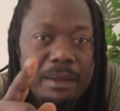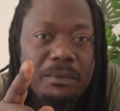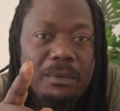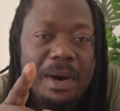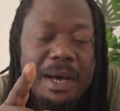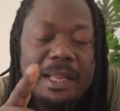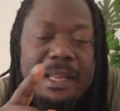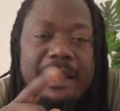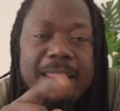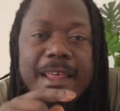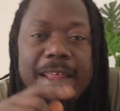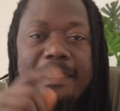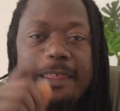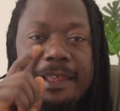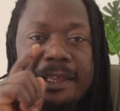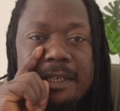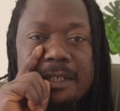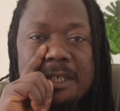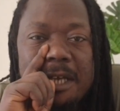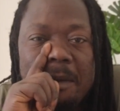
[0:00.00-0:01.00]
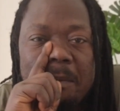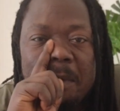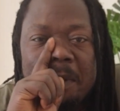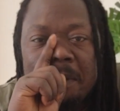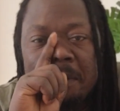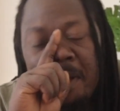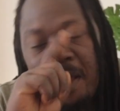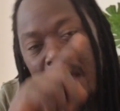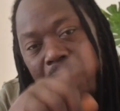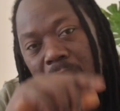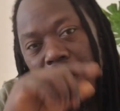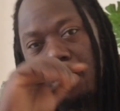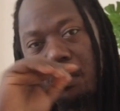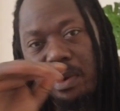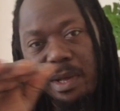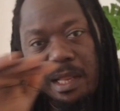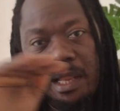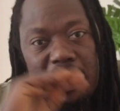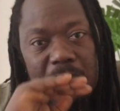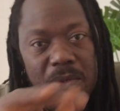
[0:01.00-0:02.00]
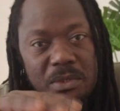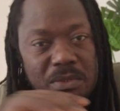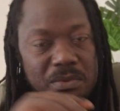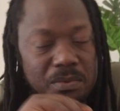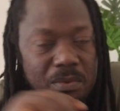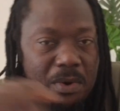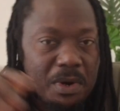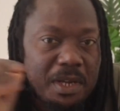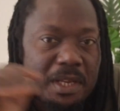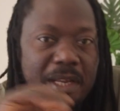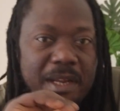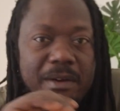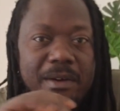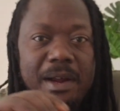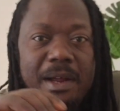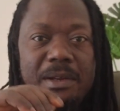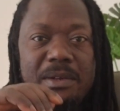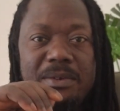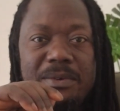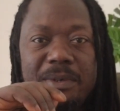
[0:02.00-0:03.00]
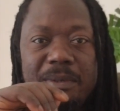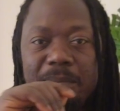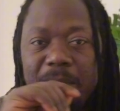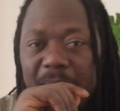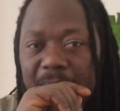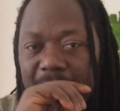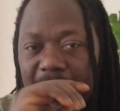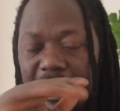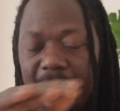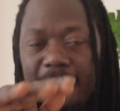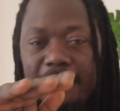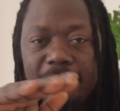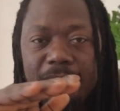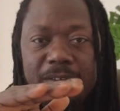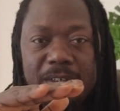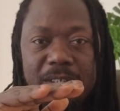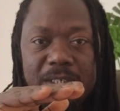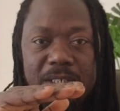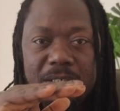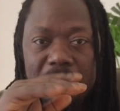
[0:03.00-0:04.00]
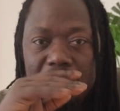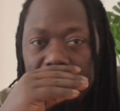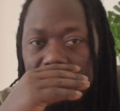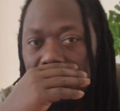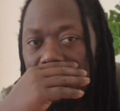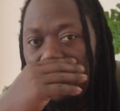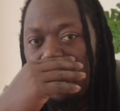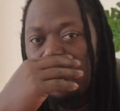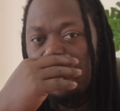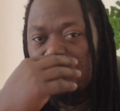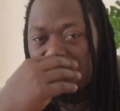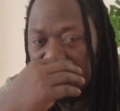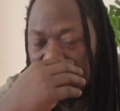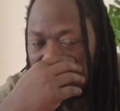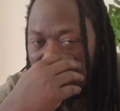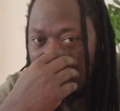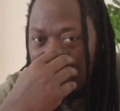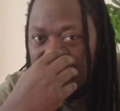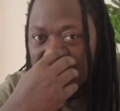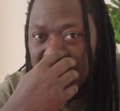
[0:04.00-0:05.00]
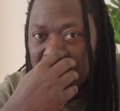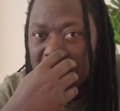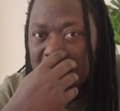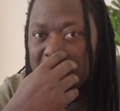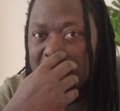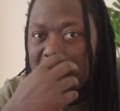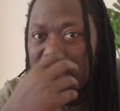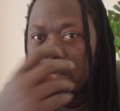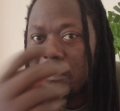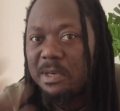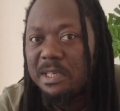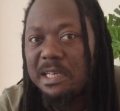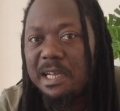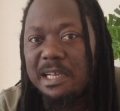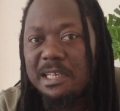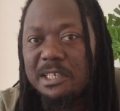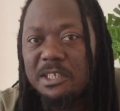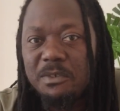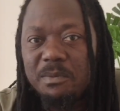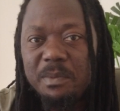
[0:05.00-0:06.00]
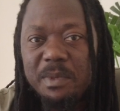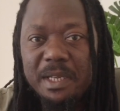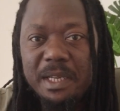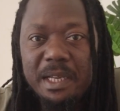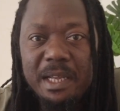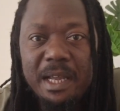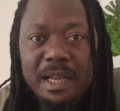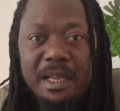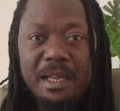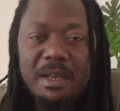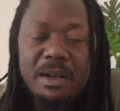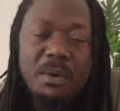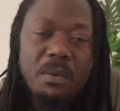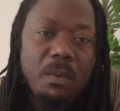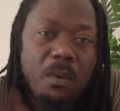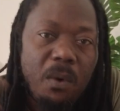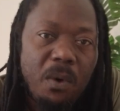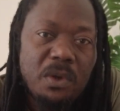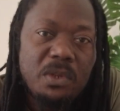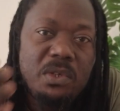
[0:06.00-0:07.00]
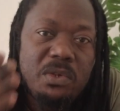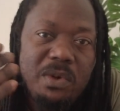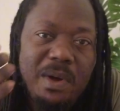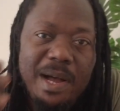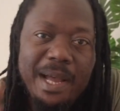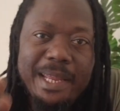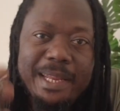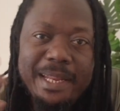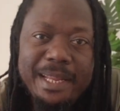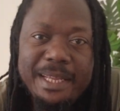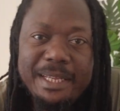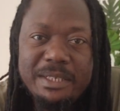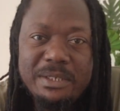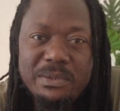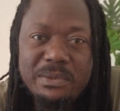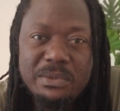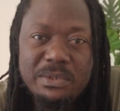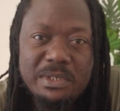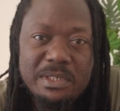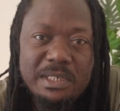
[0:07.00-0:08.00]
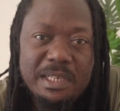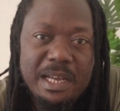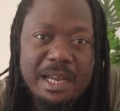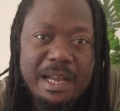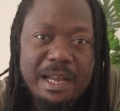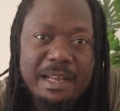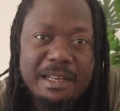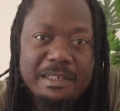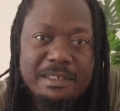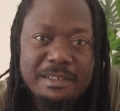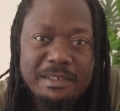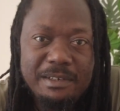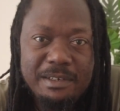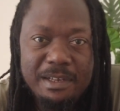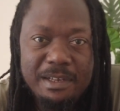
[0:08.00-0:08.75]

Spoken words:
One other thing, while I was walking around doing my live video last week, someone asked me, what do I need to start